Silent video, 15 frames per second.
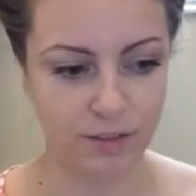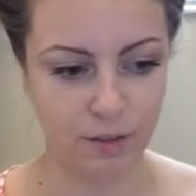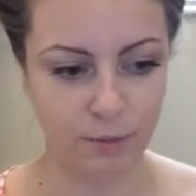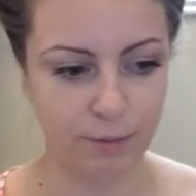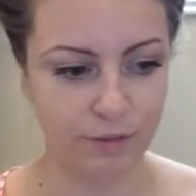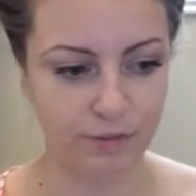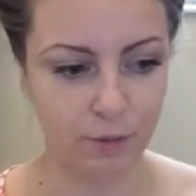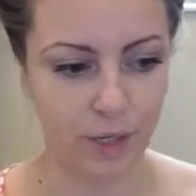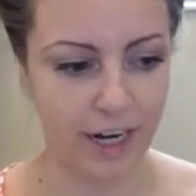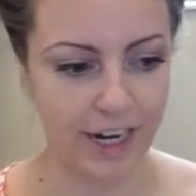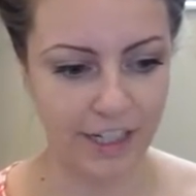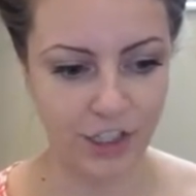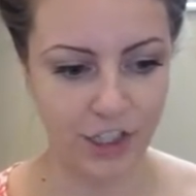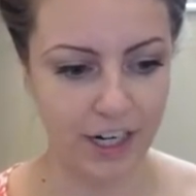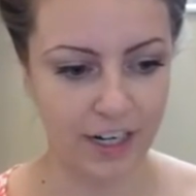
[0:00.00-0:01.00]
so before
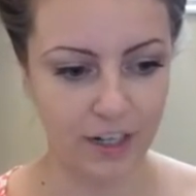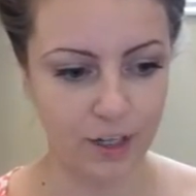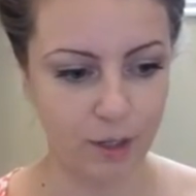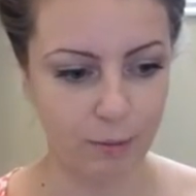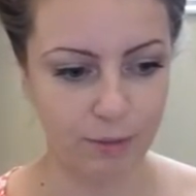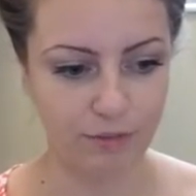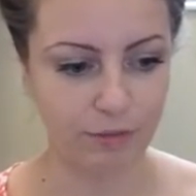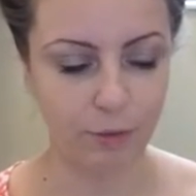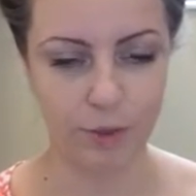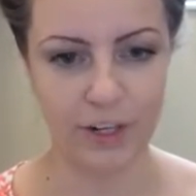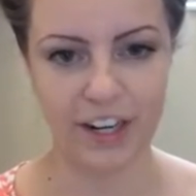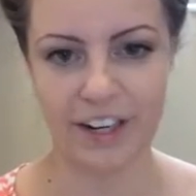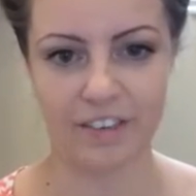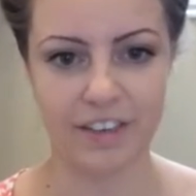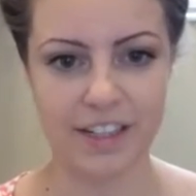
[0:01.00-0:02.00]
eyeshadow, before
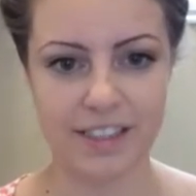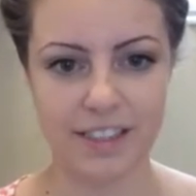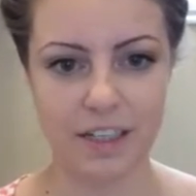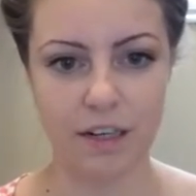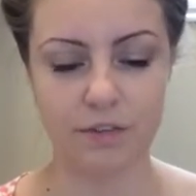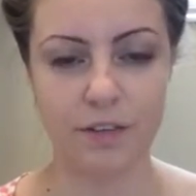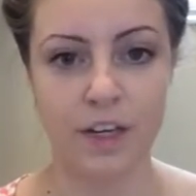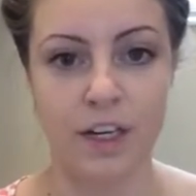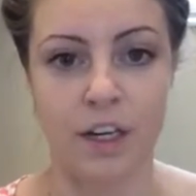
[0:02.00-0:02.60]
any of that stuff.